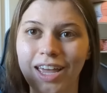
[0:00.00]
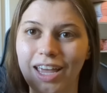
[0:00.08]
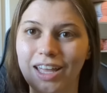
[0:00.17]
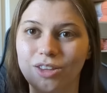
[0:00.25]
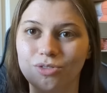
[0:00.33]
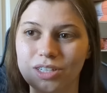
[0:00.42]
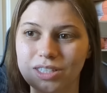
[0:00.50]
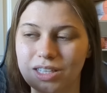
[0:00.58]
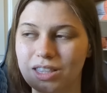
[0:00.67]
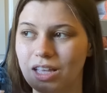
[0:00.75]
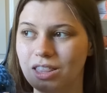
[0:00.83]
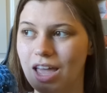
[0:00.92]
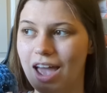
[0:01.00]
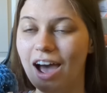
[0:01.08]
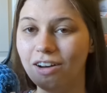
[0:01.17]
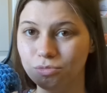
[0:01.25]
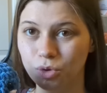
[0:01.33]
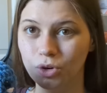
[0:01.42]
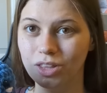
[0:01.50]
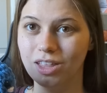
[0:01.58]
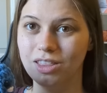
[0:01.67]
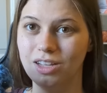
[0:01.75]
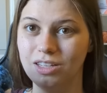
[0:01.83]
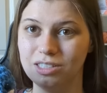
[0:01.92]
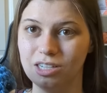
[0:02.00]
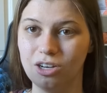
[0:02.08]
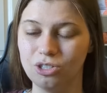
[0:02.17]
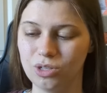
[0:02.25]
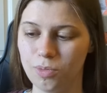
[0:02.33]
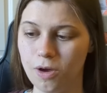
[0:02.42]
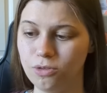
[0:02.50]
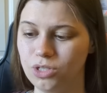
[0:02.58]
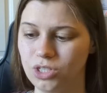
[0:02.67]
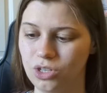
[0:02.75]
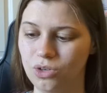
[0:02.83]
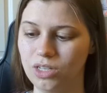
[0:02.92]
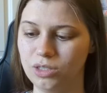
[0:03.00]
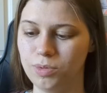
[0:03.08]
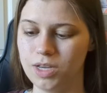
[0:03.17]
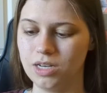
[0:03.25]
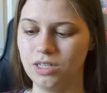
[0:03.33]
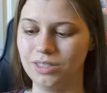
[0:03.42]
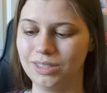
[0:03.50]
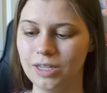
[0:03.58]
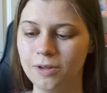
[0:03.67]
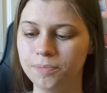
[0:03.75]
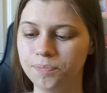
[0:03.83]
And the reason that they have more than they are supposed to is because